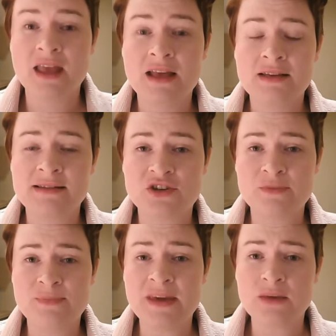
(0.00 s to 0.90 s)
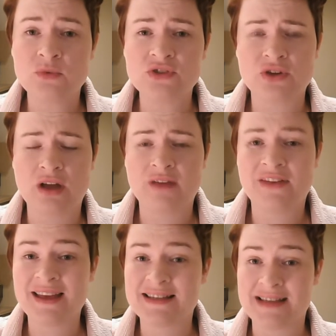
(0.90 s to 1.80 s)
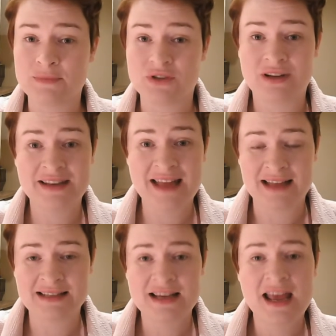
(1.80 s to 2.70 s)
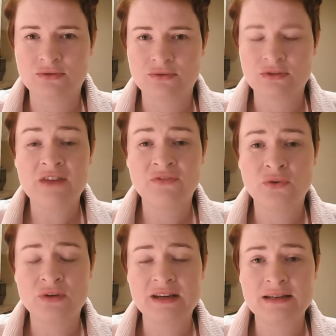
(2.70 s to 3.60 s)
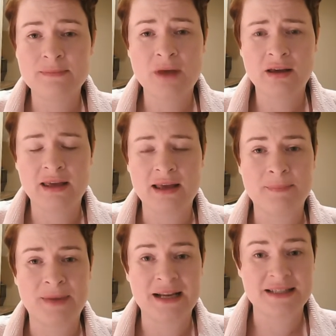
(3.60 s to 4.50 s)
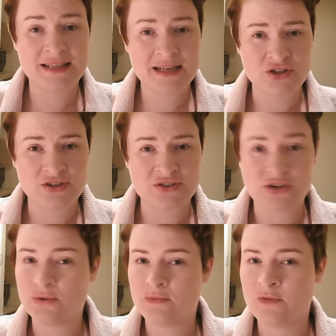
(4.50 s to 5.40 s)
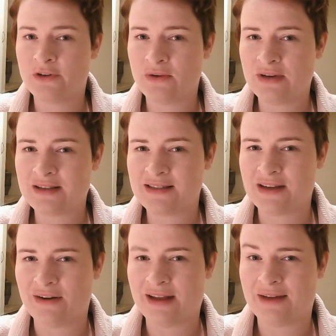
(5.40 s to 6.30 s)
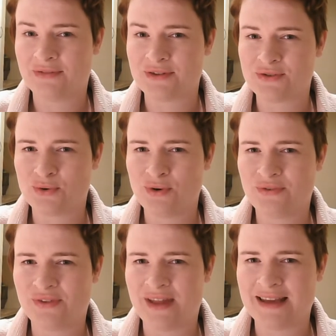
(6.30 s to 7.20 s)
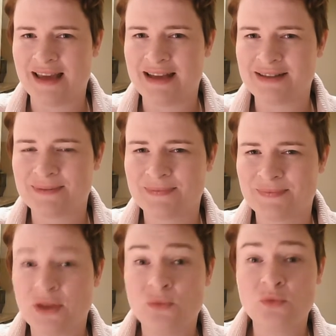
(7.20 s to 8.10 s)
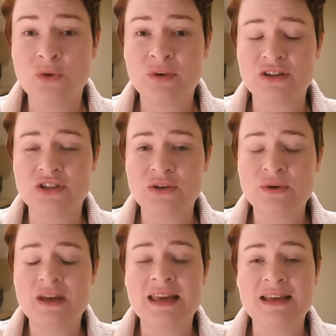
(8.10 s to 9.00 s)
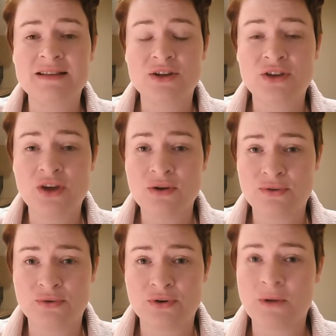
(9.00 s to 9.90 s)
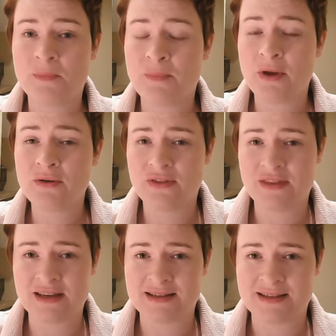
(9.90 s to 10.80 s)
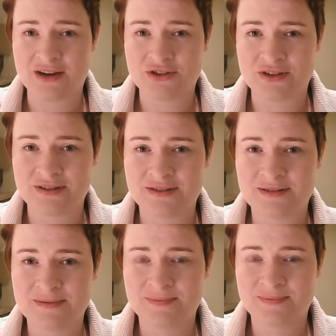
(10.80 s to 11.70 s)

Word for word: Section B was done over exam.net, therefore needed marking by teachers, so you don't necessarily have the score for that yet. What we're going to do is go through both of these sections.